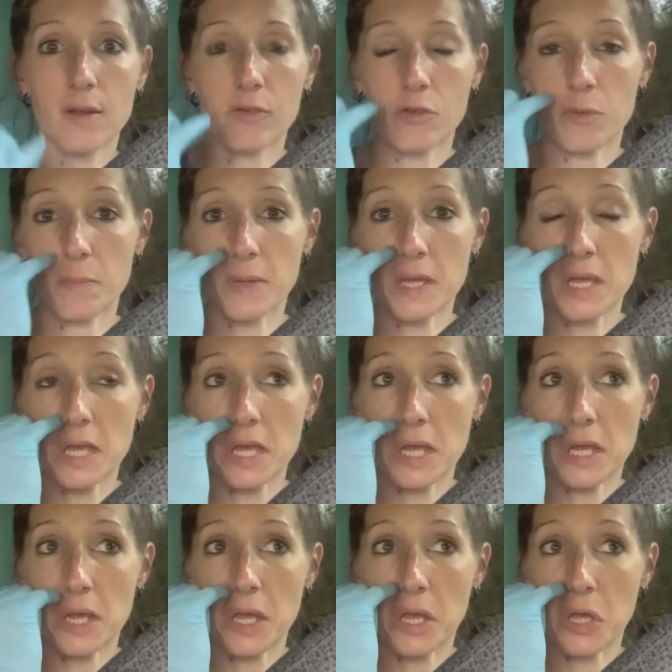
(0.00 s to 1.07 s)
to
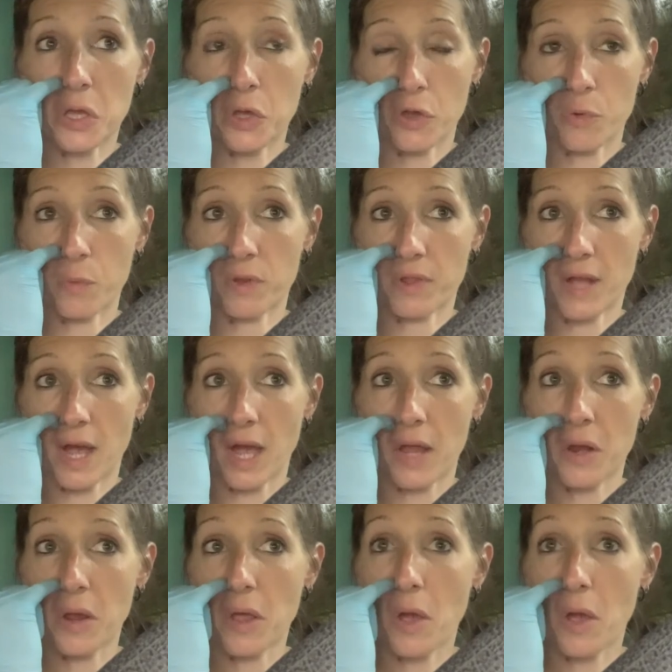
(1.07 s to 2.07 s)
be good with that.